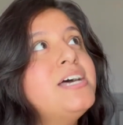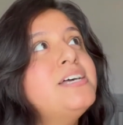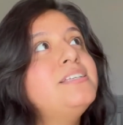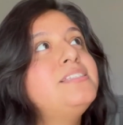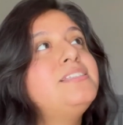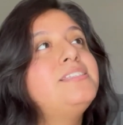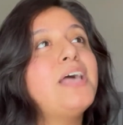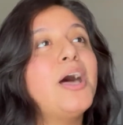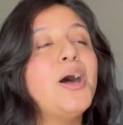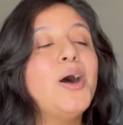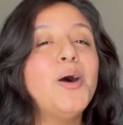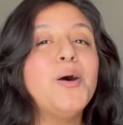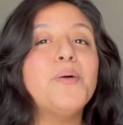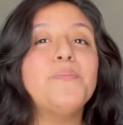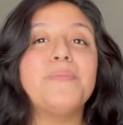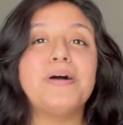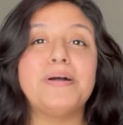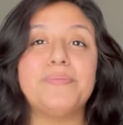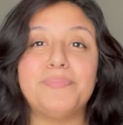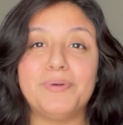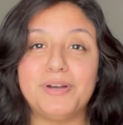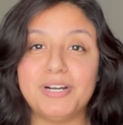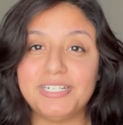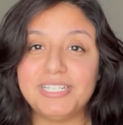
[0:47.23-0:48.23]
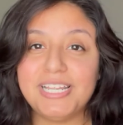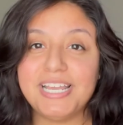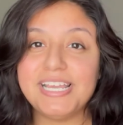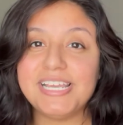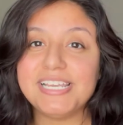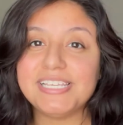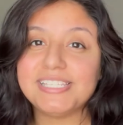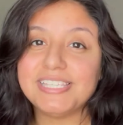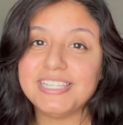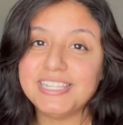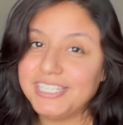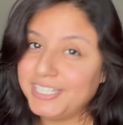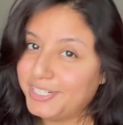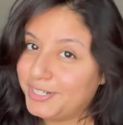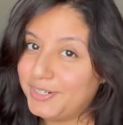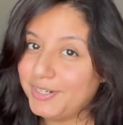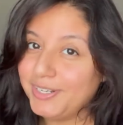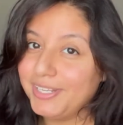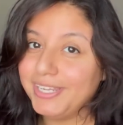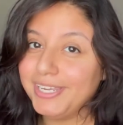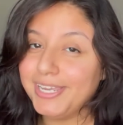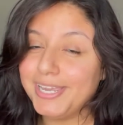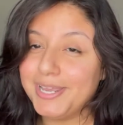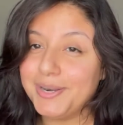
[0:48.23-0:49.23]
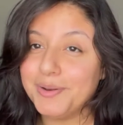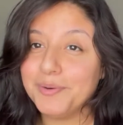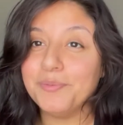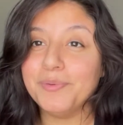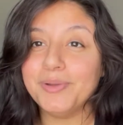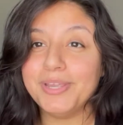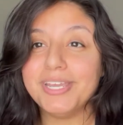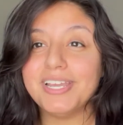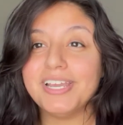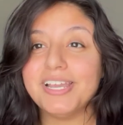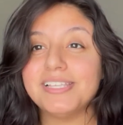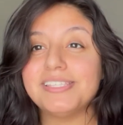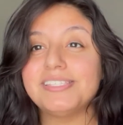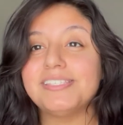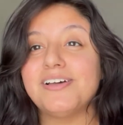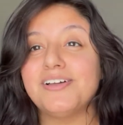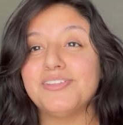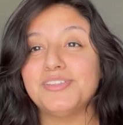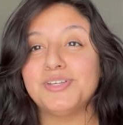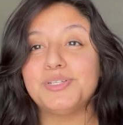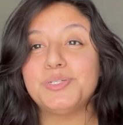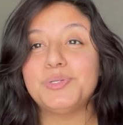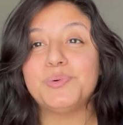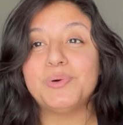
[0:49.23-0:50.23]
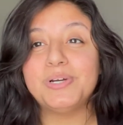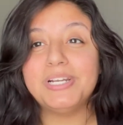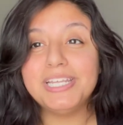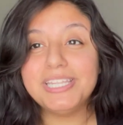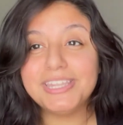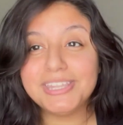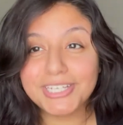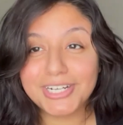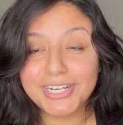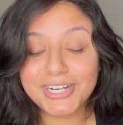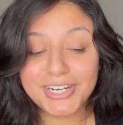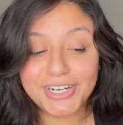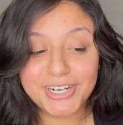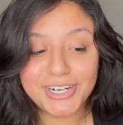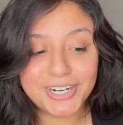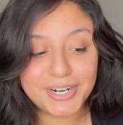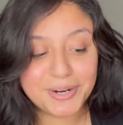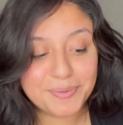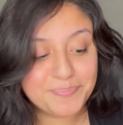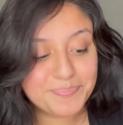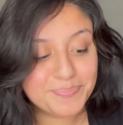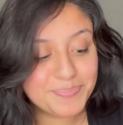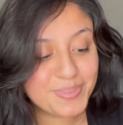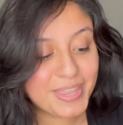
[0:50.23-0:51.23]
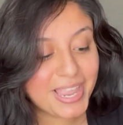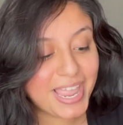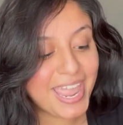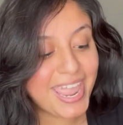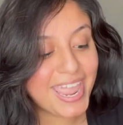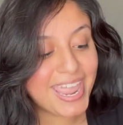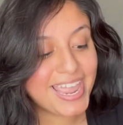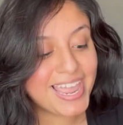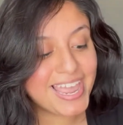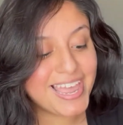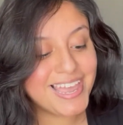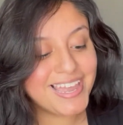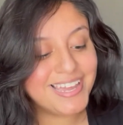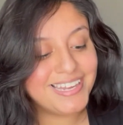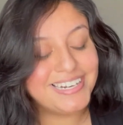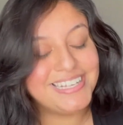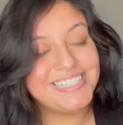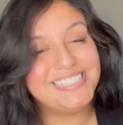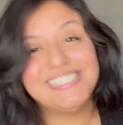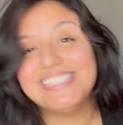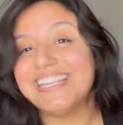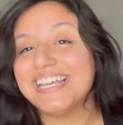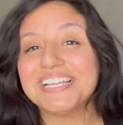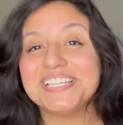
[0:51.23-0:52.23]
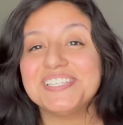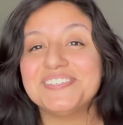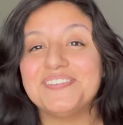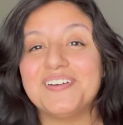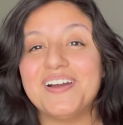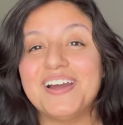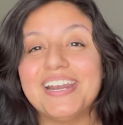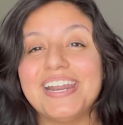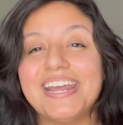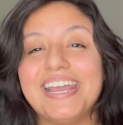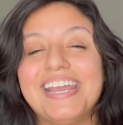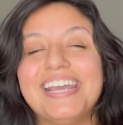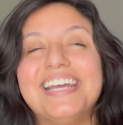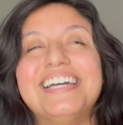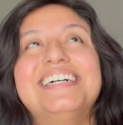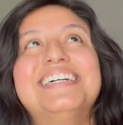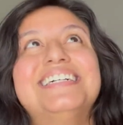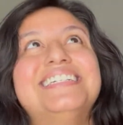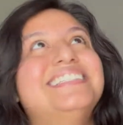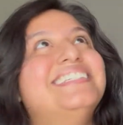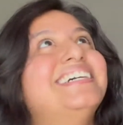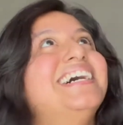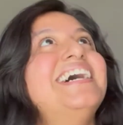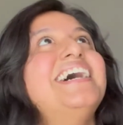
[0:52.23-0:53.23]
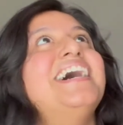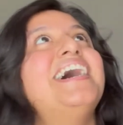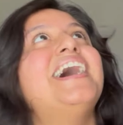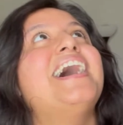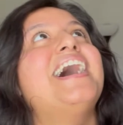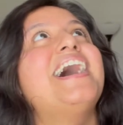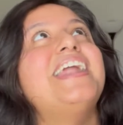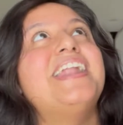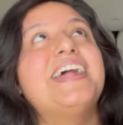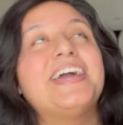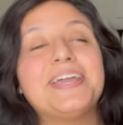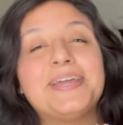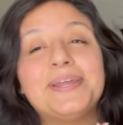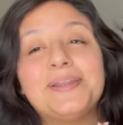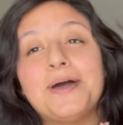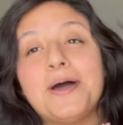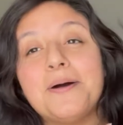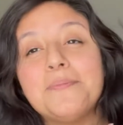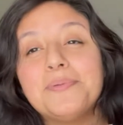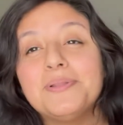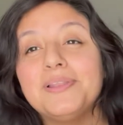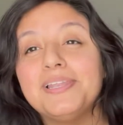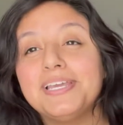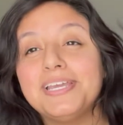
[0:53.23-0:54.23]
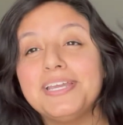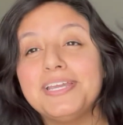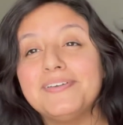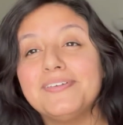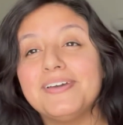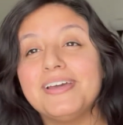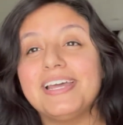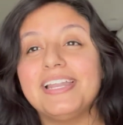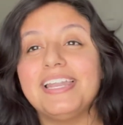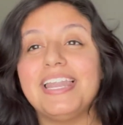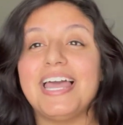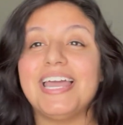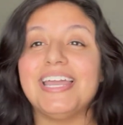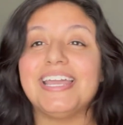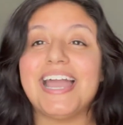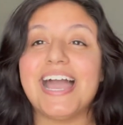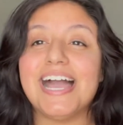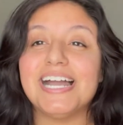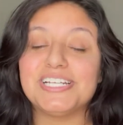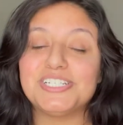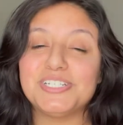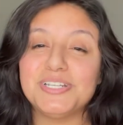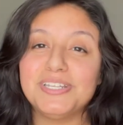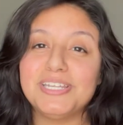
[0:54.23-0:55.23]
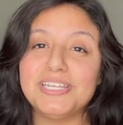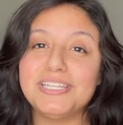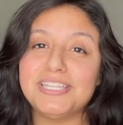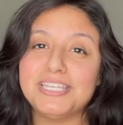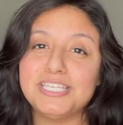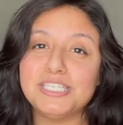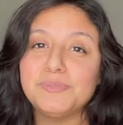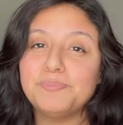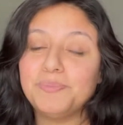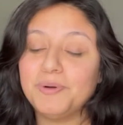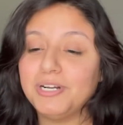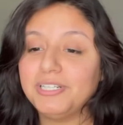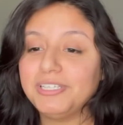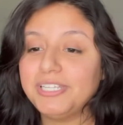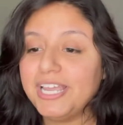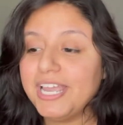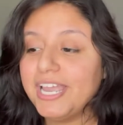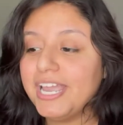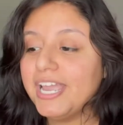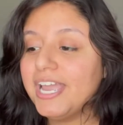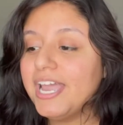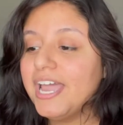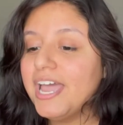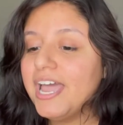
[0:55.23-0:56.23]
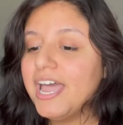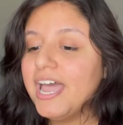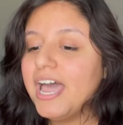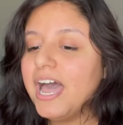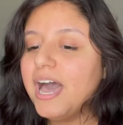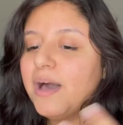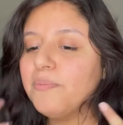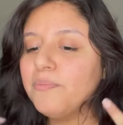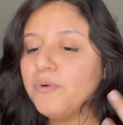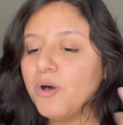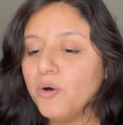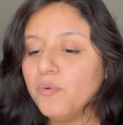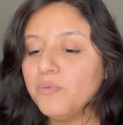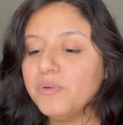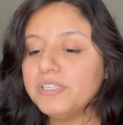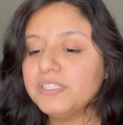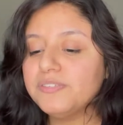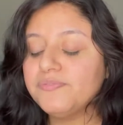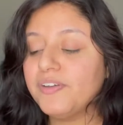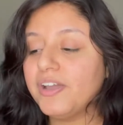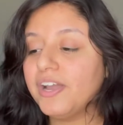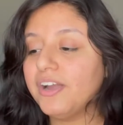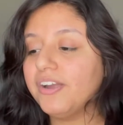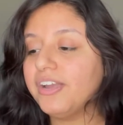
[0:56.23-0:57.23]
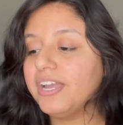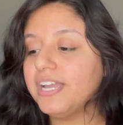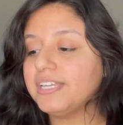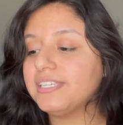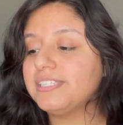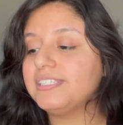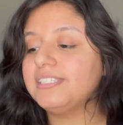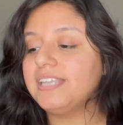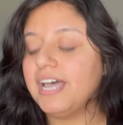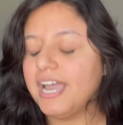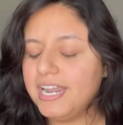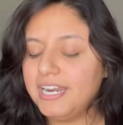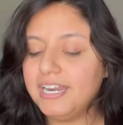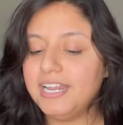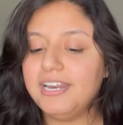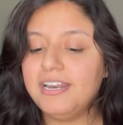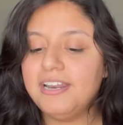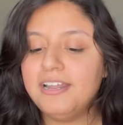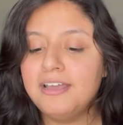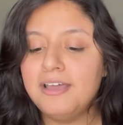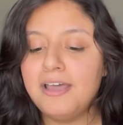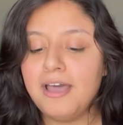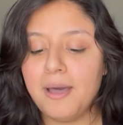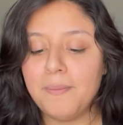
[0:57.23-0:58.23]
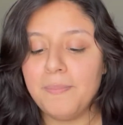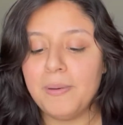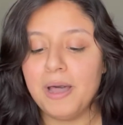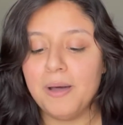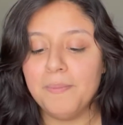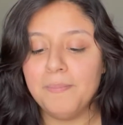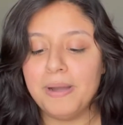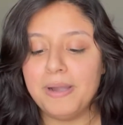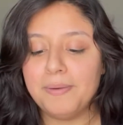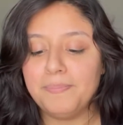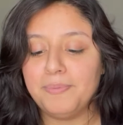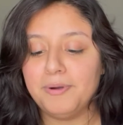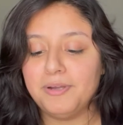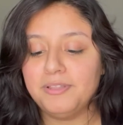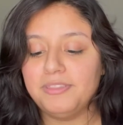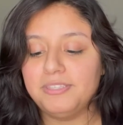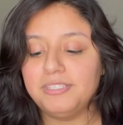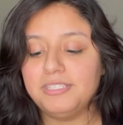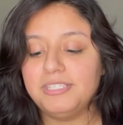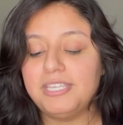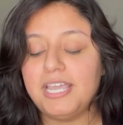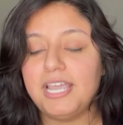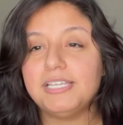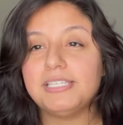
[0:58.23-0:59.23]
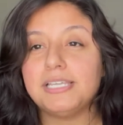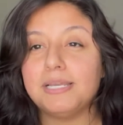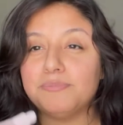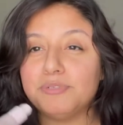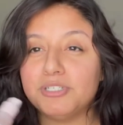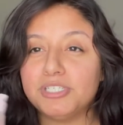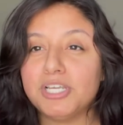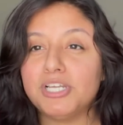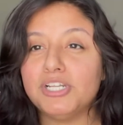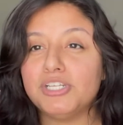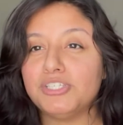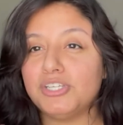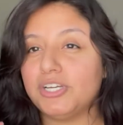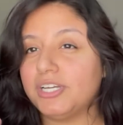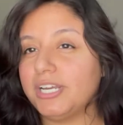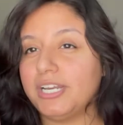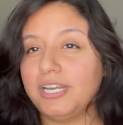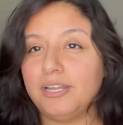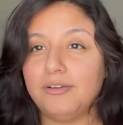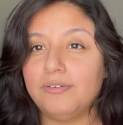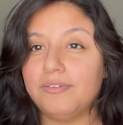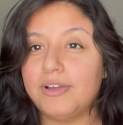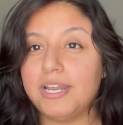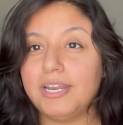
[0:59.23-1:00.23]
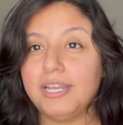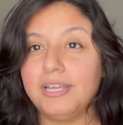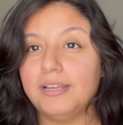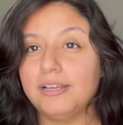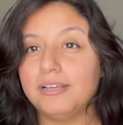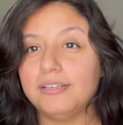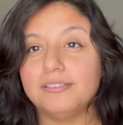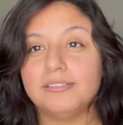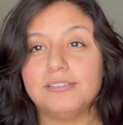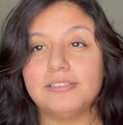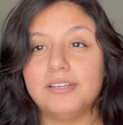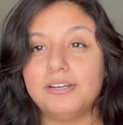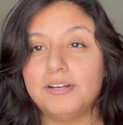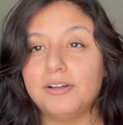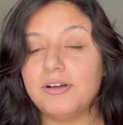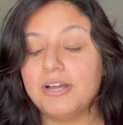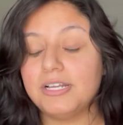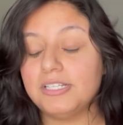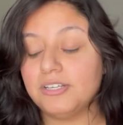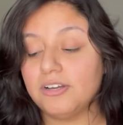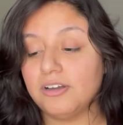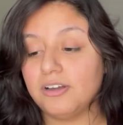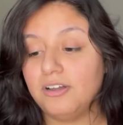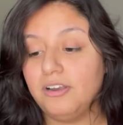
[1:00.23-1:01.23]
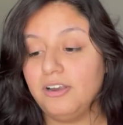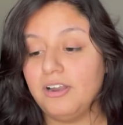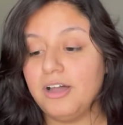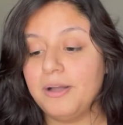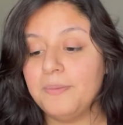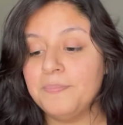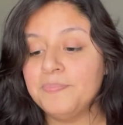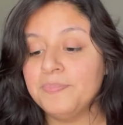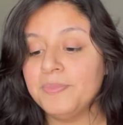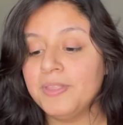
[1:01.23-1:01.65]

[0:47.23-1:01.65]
So my birthday is literally in a week. It's on the 23rd and it's next Friday. And I cannot believe it. Like actually this birthday, I'm always very excited about my birthdays. I'm just gonna start getting ready because you know, I talk a lot.